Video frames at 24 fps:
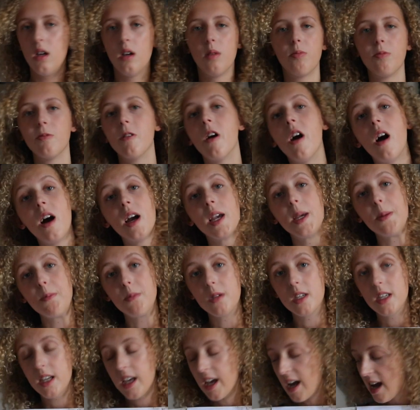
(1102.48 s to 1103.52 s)

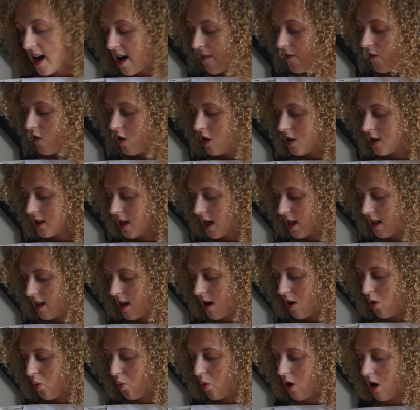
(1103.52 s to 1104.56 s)
primed canvas and
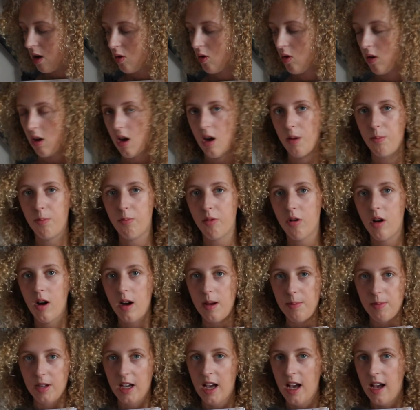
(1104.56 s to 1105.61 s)
then one on
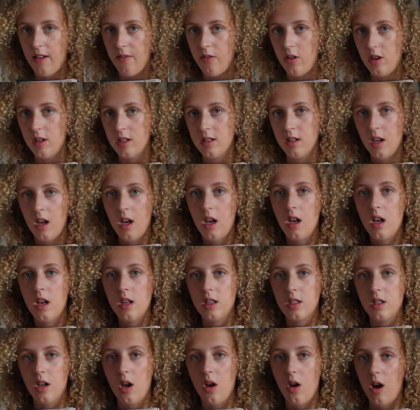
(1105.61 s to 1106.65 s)
unprimed canvas,
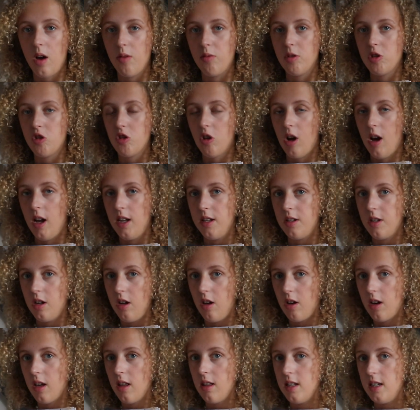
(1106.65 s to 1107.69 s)
so I was trying to
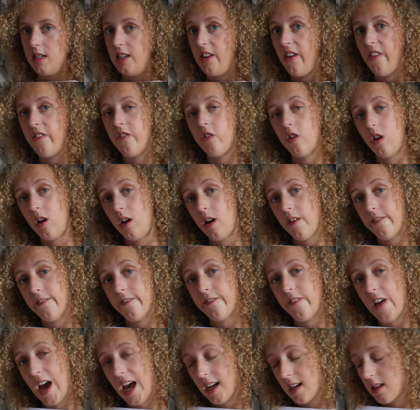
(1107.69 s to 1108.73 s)
look at the different
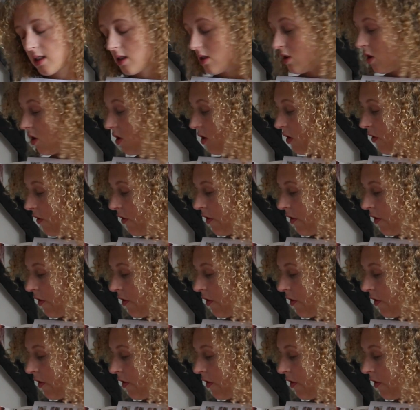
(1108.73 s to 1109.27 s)
effects of